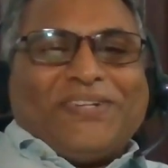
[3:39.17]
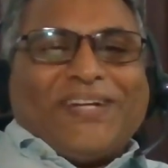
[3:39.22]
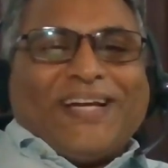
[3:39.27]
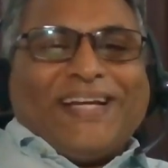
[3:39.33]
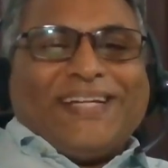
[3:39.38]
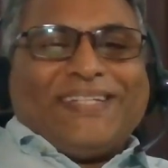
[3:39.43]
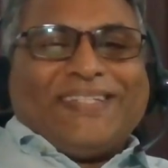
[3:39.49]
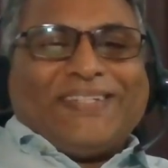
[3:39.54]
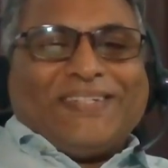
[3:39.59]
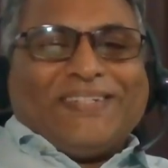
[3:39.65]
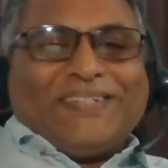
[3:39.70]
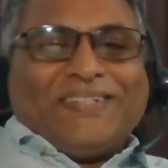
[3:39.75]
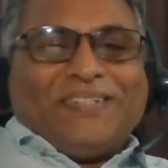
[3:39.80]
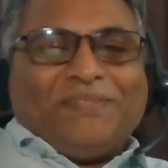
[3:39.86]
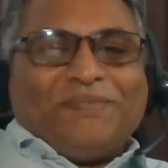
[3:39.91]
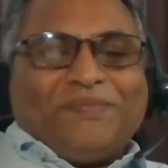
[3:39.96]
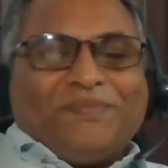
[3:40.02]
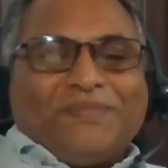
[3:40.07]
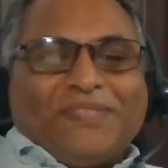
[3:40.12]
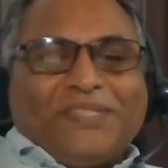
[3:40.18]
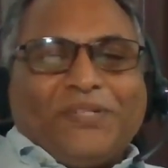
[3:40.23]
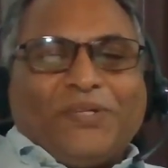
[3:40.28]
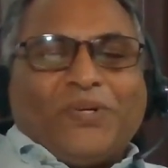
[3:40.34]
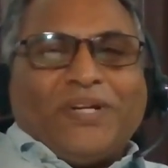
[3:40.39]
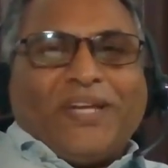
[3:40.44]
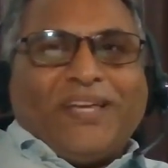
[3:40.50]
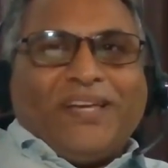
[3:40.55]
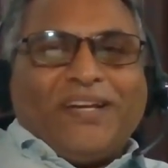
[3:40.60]
issue, right? So
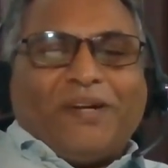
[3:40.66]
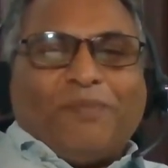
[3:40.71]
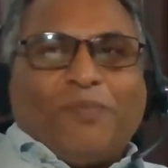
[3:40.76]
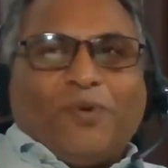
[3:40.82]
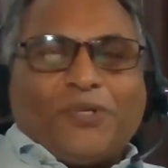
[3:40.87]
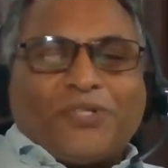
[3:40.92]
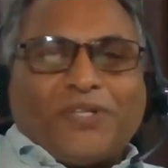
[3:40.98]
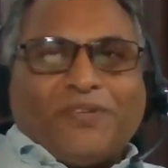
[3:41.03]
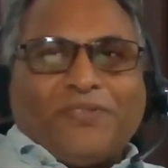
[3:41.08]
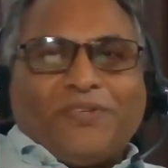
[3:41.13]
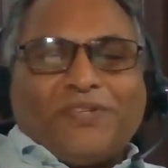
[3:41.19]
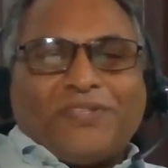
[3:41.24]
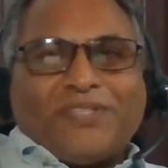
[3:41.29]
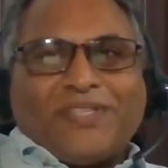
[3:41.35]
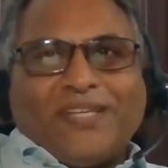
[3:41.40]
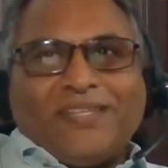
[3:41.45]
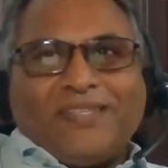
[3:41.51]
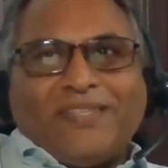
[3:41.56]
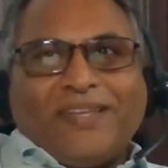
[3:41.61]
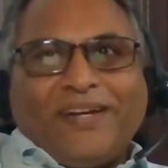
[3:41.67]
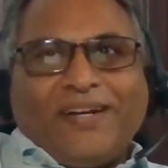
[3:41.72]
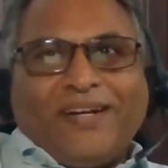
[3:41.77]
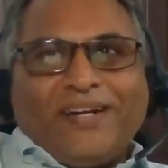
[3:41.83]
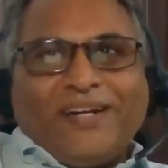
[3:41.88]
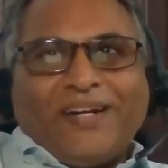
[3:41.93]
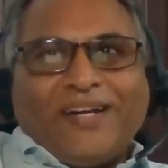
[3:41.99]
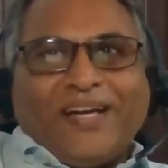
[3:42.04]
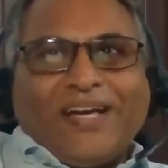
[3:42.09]
you don't hear most of those things
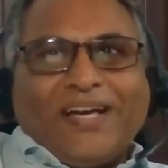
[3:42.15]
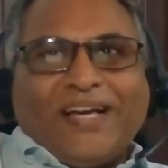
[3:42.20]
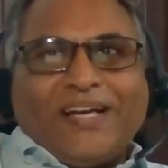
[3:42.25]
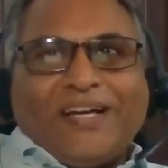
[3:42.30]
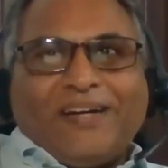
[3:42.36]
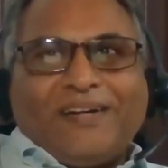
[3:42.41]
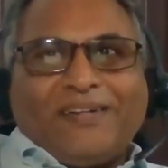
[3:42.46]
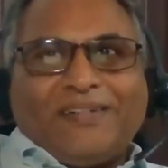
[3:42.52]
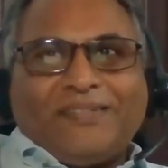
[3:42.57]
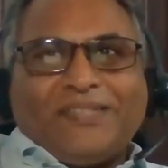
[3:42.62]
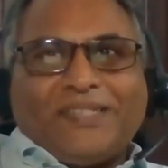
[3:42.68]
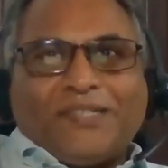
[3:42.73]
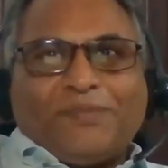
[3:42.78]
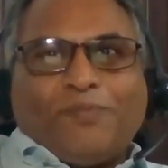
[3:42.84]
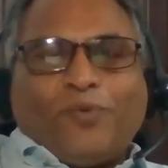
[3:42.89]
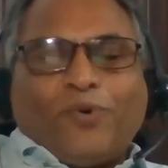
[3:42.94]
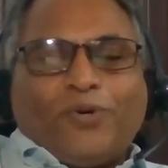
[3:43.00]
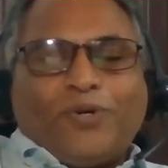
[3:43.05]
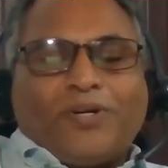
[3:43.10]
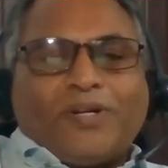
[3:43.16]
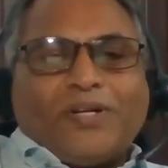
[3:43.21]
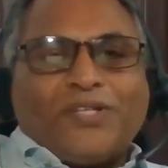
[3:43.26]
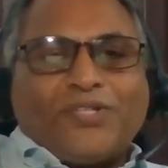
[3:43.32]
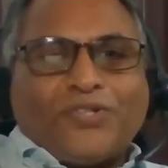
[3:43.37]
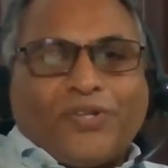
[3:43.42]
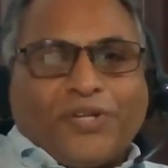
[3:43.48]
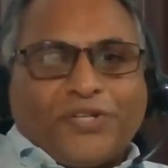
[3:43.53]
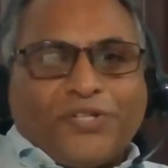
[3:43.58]
there. It's
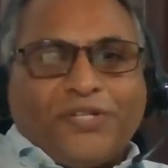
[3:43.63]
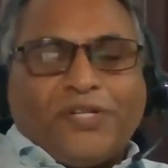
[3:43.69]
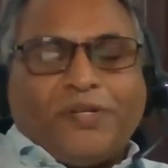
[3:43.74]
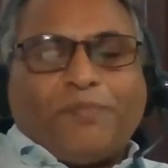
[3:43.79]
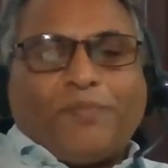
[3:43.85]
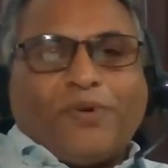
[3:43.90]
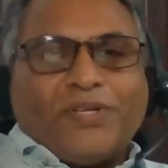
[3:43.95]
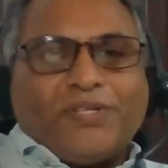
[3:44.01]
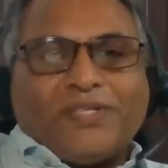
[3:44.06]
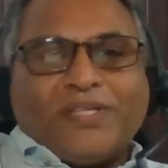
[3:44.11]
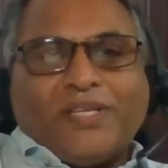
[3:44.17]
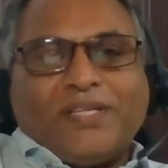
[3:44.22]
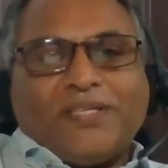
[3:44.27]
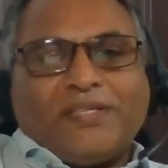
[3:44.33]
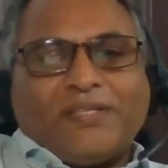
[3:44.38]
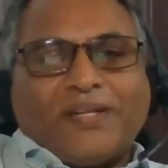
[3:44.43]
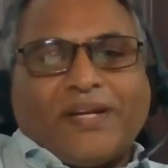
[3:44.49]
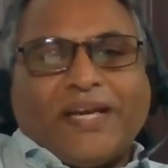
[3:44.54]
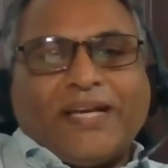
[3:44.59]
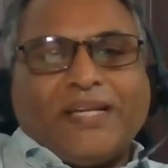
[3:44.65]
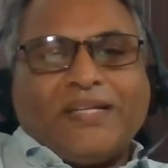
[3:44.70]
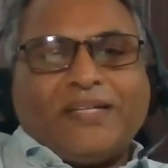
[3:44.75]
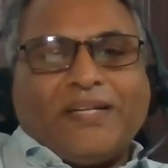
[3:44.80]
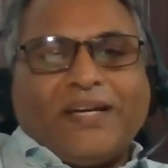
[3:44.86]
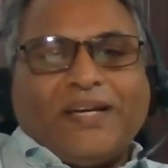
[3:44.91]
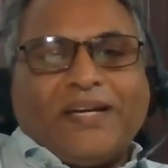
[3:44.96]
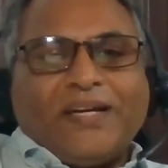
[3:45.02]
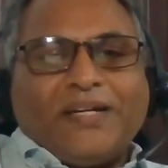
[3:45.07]
more structured process,
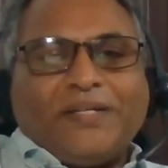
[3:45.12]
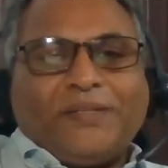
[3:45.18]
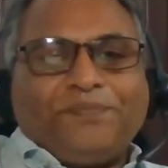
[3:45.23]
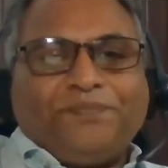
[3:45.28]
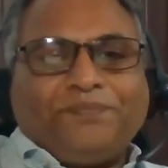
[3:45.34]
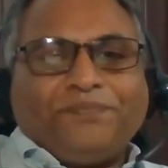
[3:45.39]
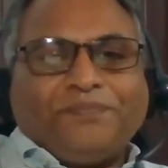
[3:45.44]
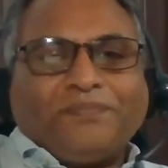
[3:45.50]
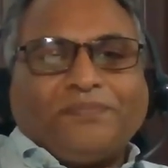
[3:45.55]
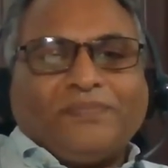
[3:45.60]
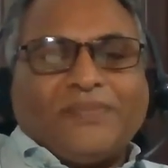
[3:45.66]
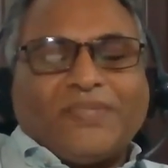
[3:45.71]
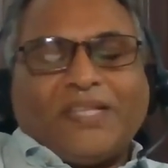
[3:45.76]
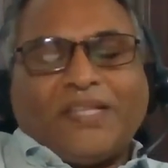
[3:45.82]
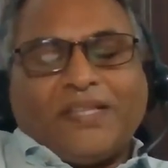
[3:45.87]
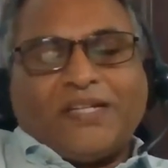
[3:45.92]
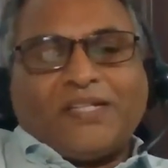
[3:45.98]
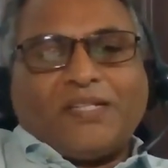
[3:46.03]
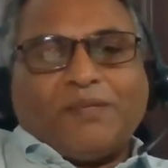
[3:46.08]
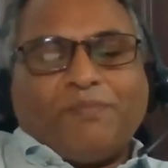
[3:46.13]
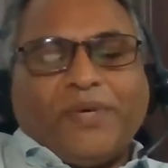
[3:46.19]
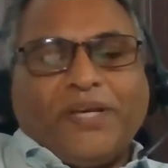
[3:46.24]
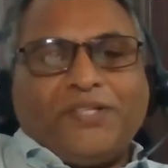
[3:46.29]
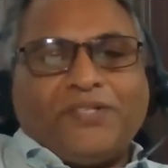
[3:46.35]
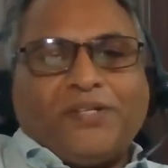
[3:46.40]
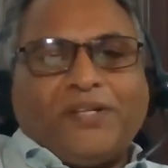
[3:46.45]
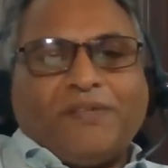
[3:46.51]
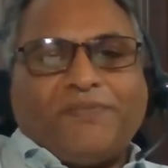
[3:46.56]
right? That's
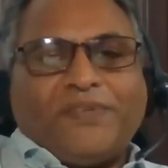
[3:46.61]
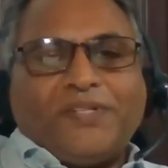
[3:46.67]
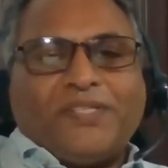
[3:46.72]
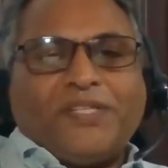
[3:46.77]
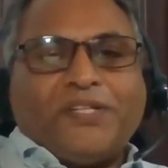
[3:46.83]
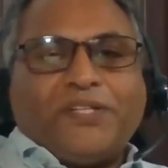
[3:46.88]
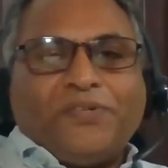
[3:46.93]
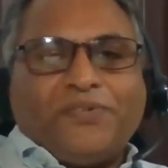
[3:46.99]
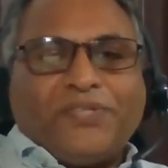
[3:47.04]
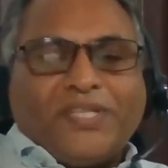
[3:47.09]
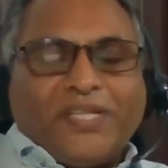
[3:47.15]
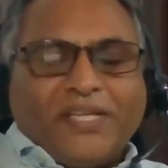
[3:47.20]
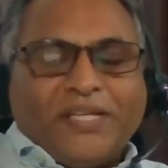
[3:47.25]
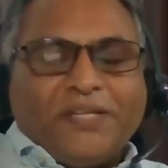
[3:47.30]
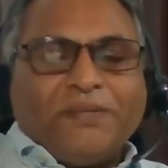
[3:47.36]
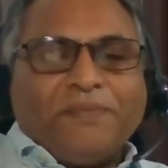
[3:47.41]
a major difference that you